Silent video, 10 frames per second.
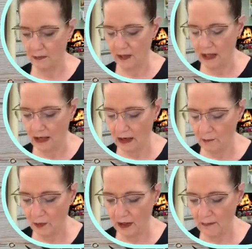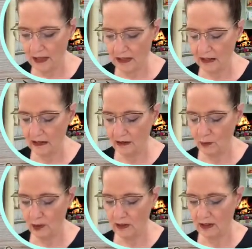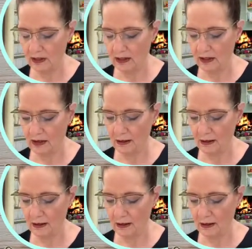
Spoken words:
But when I'm making it with the